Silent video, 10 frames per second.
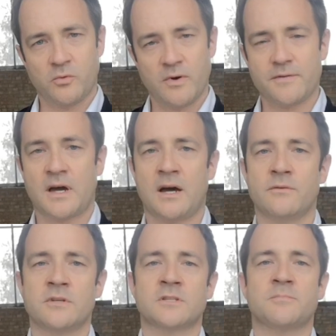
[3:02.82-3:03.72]
with, how
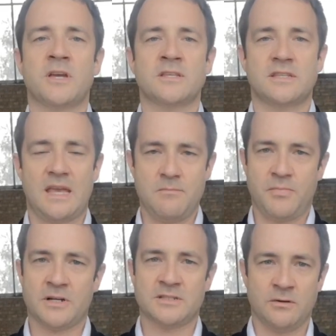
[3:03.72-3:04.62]
the space
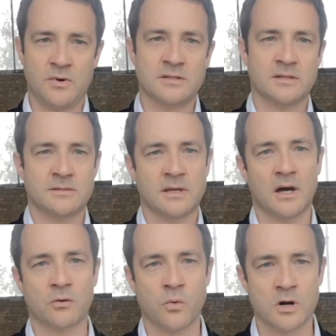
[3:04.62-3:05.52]
impacts the way that they
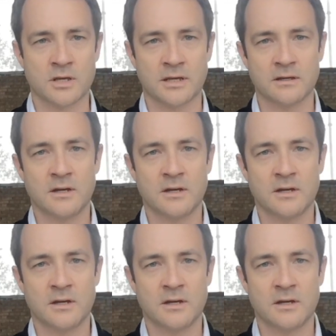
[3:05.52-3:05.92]
are working.